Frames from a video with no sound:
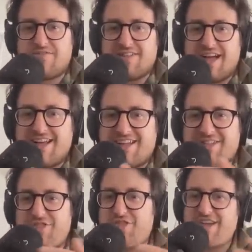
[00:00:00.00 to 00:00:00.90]
if like
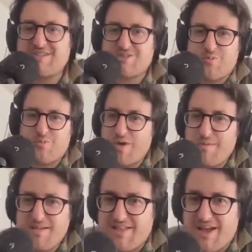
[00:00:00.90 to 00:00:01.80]
the thing is the
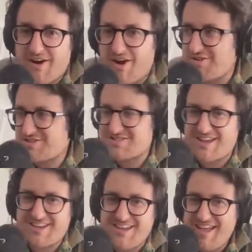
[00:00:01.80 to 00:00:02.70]
women True. there are just
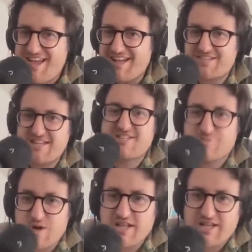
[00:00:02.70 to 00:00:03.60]
like it's
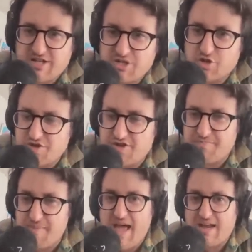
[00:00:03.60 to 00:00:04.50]
it's really like children of